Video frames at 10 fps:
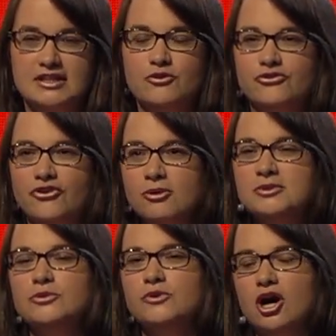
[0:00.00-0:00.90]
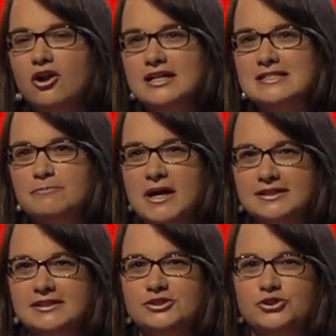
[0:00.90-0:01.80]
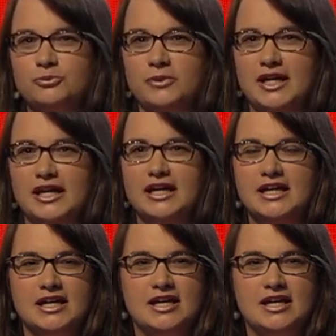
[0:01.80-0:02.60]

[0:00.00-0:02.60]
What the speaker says: The reform that we all expected to be,